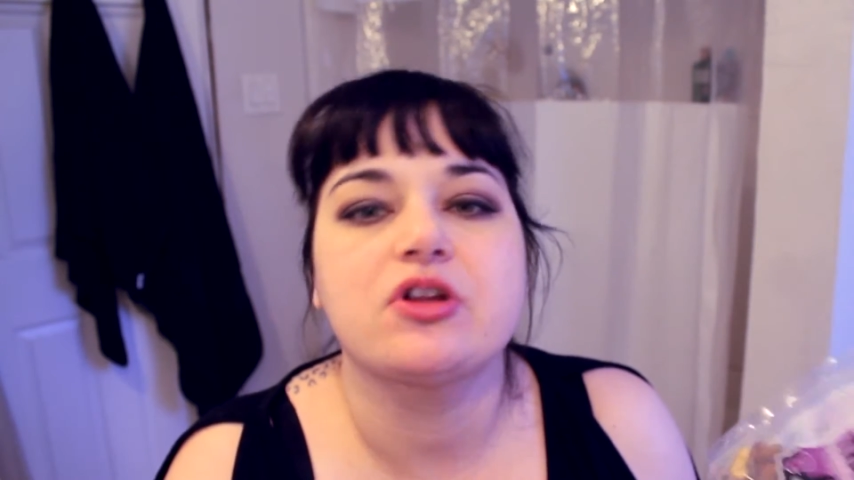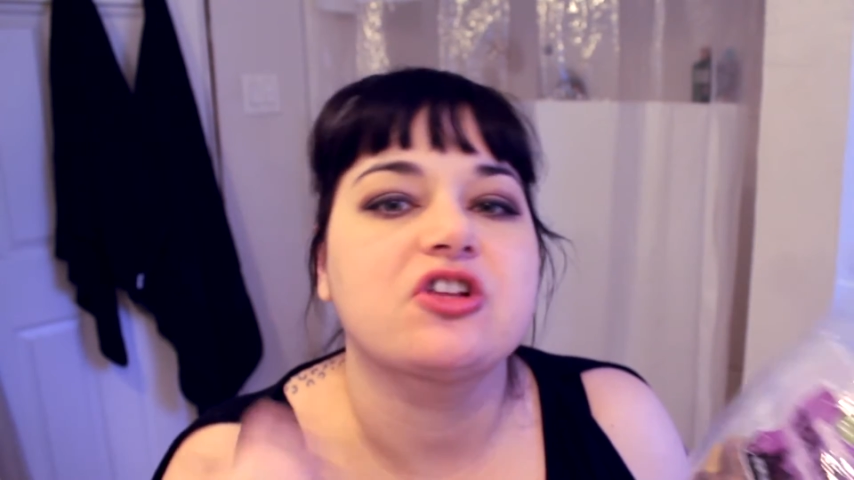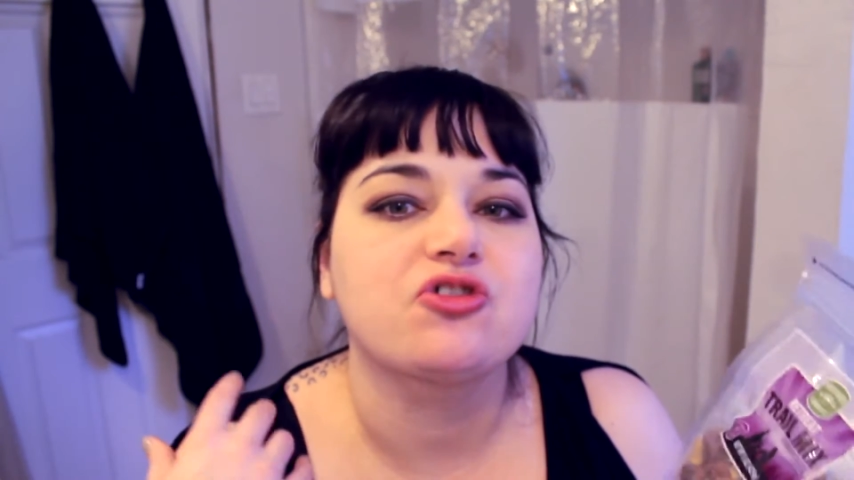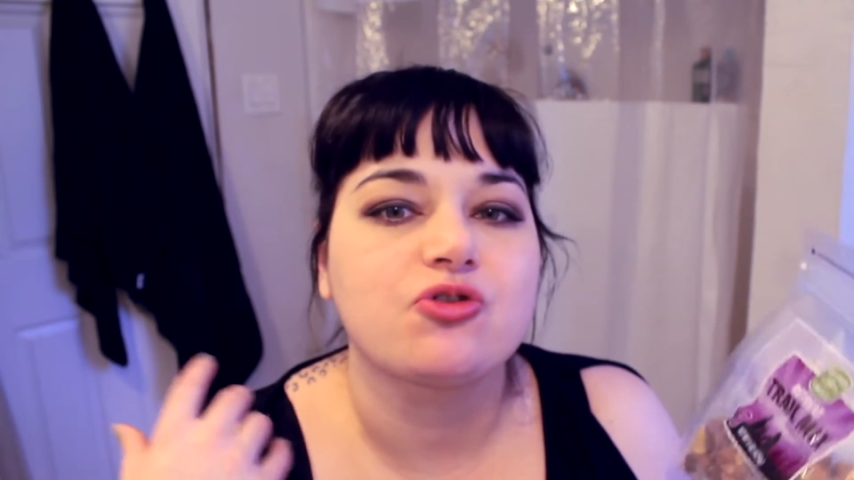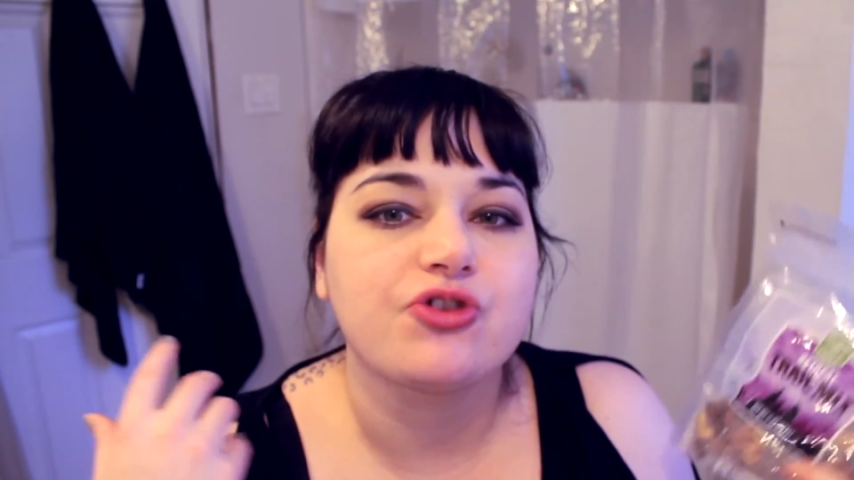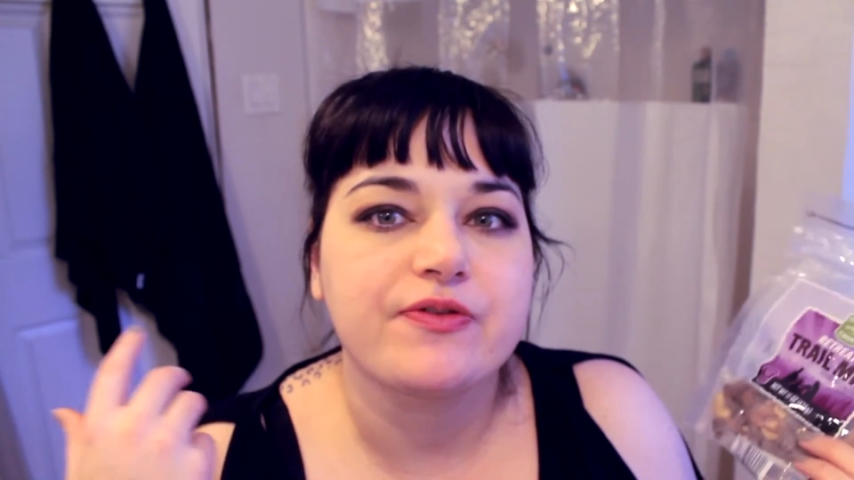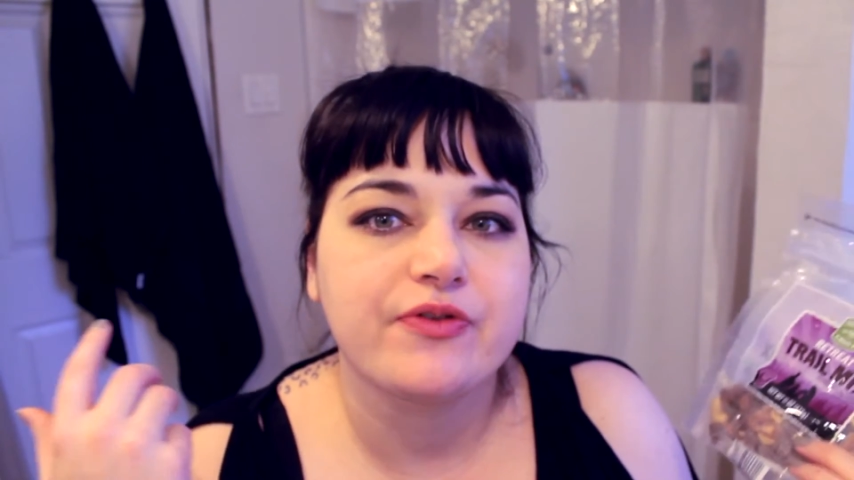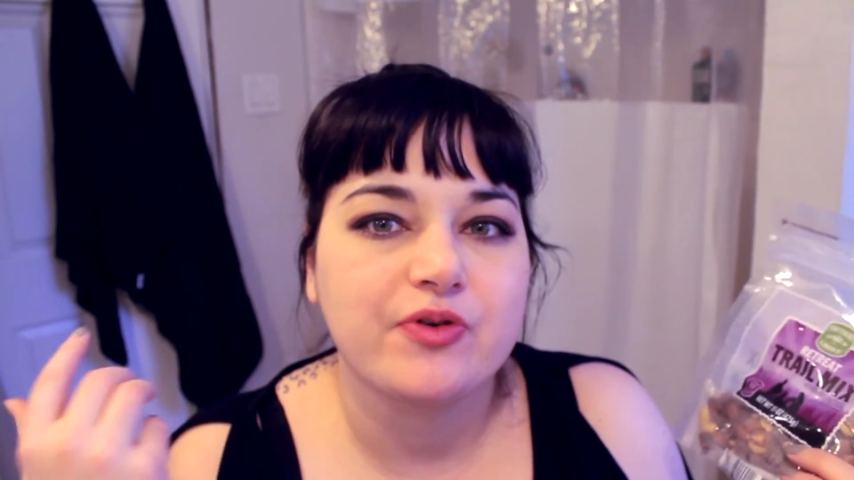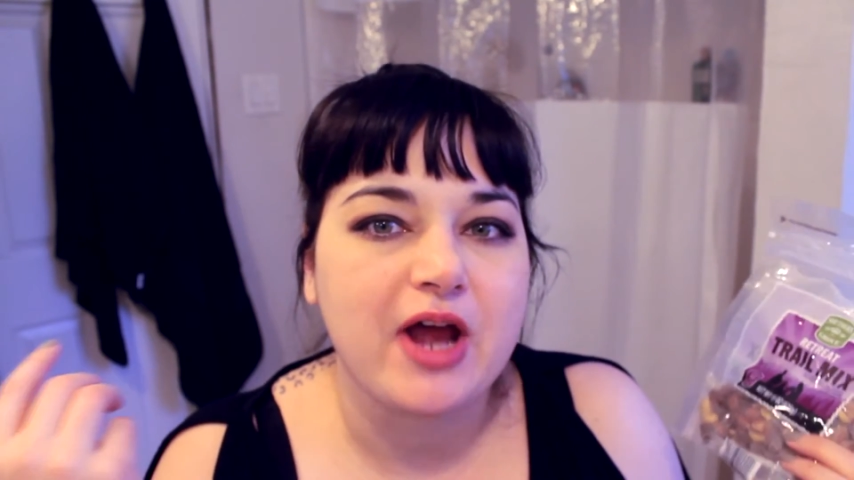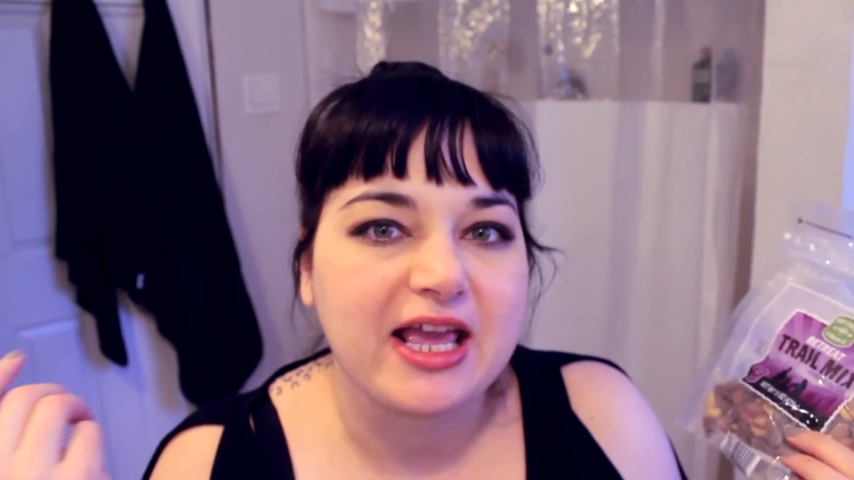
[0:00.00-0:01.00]
it's usually
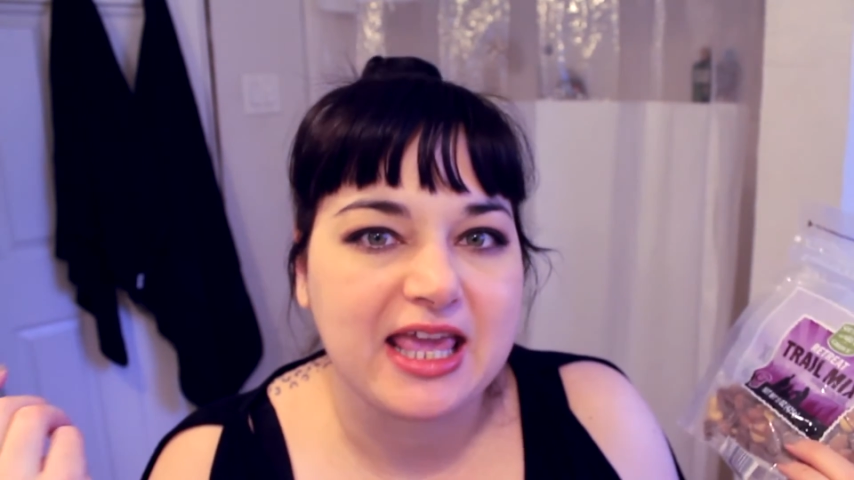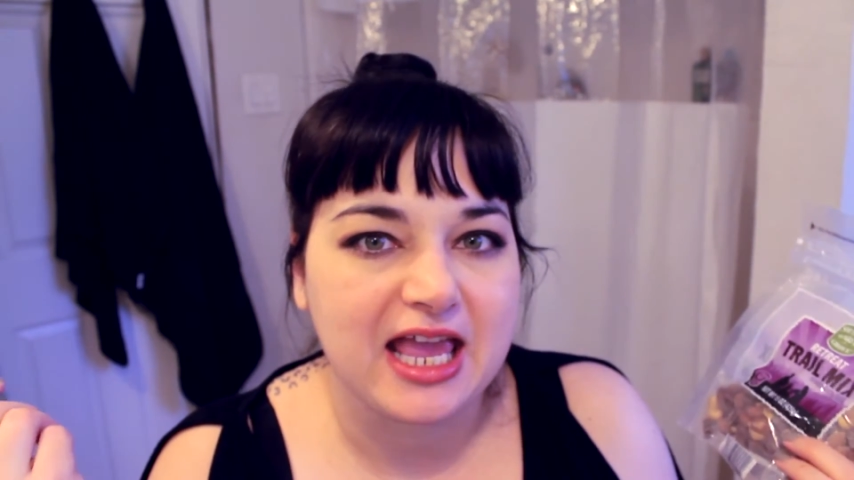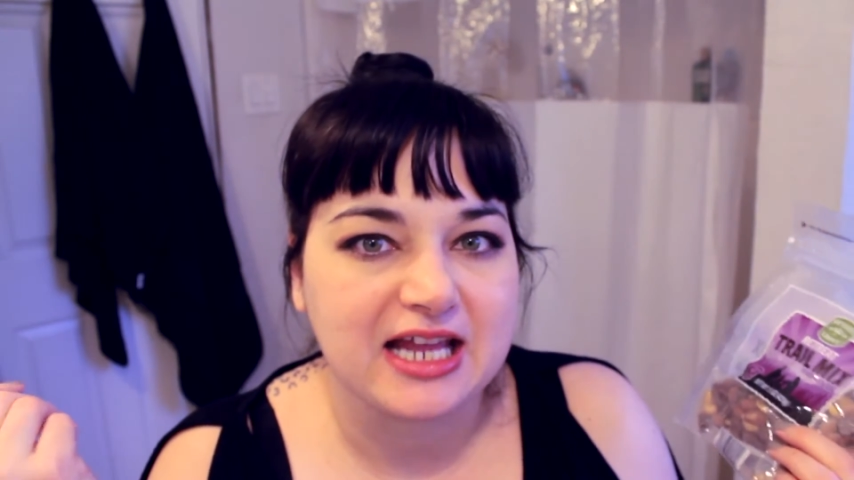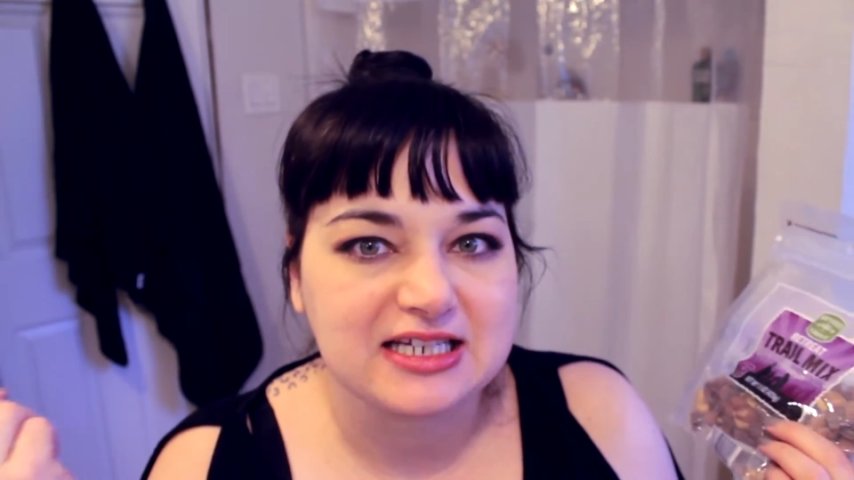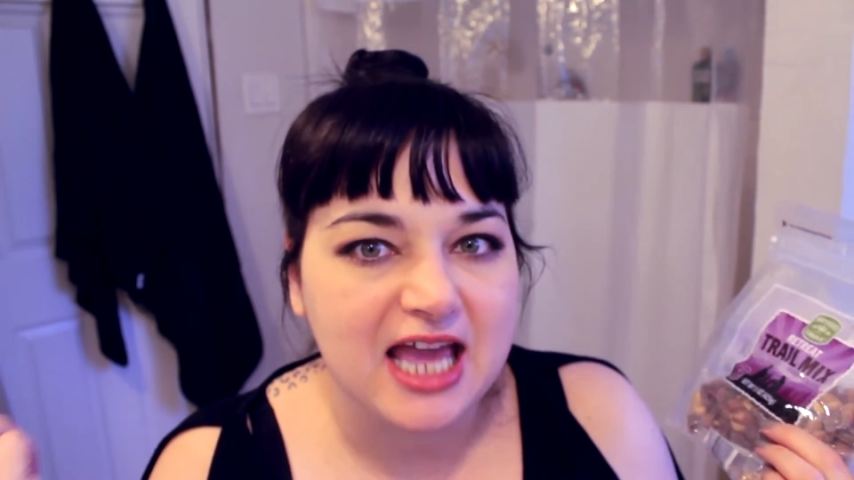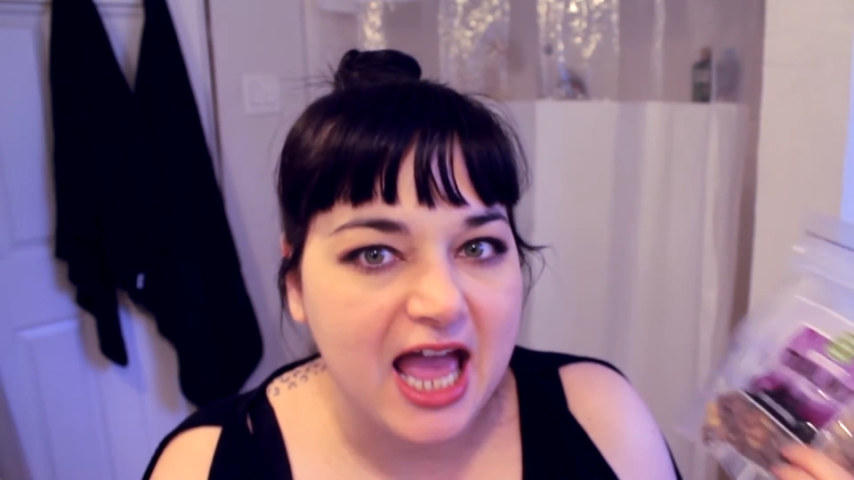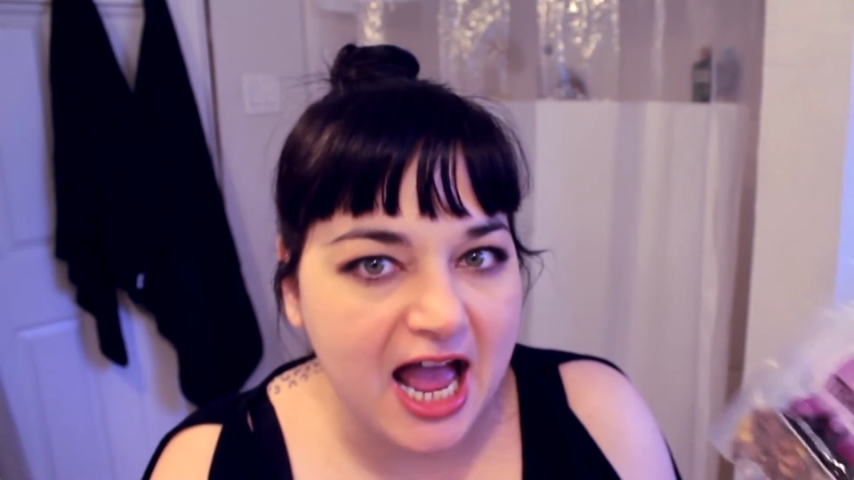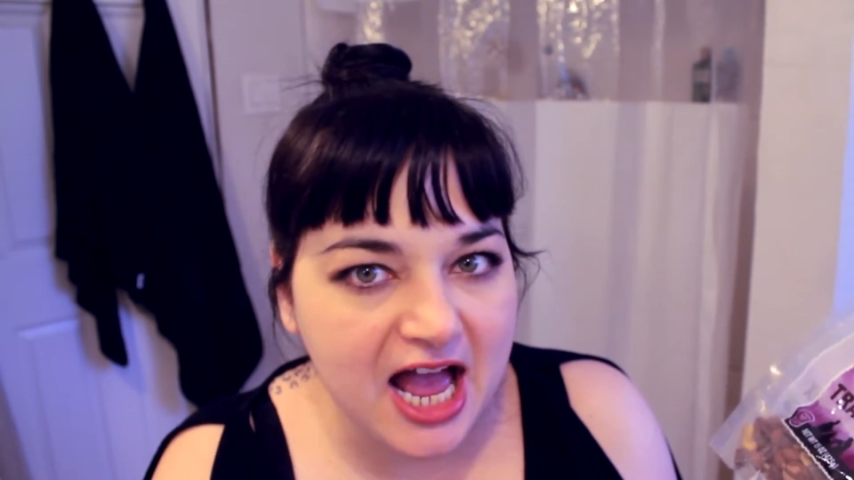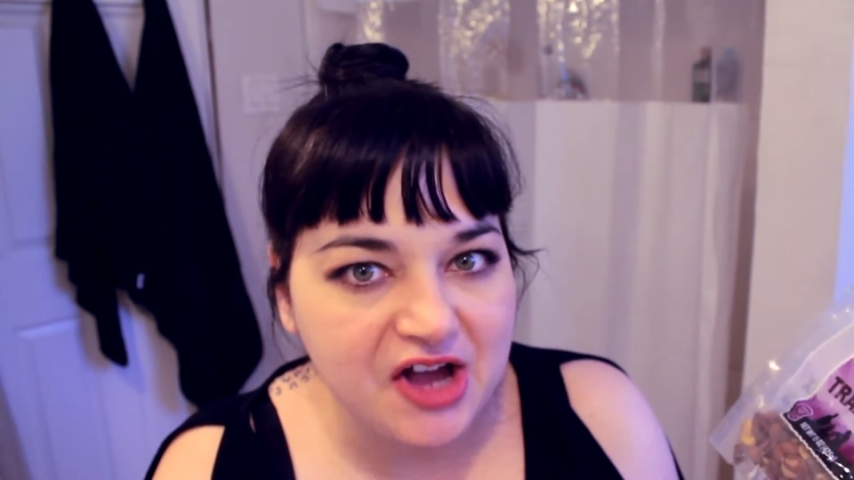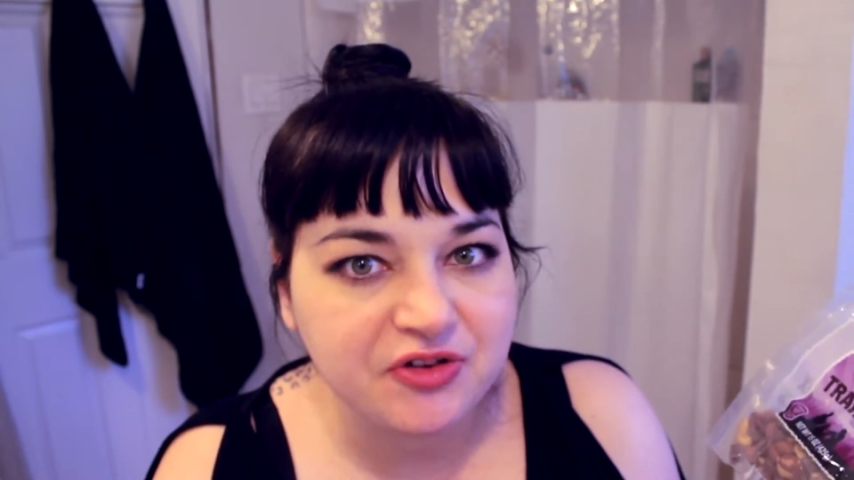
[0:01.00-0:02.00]
food I can't
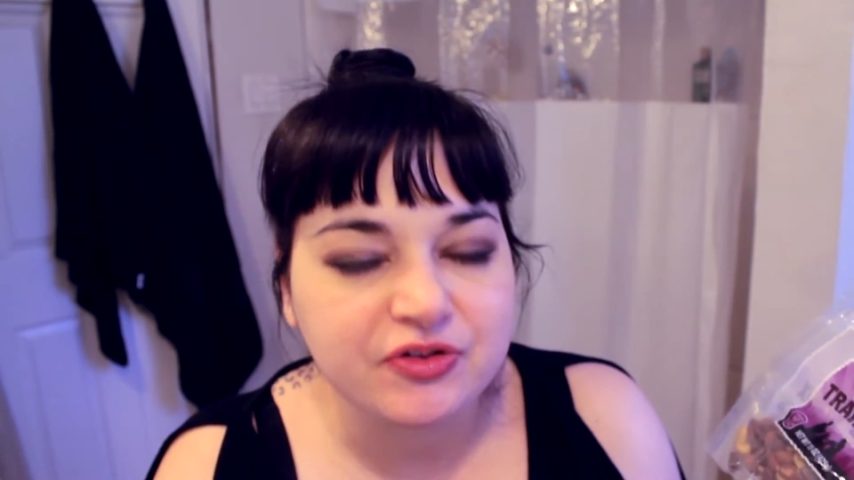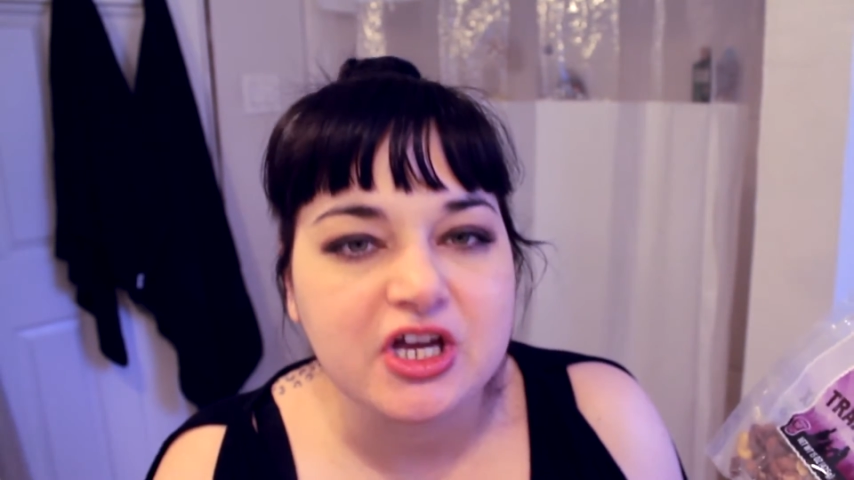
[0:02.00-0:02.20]
have.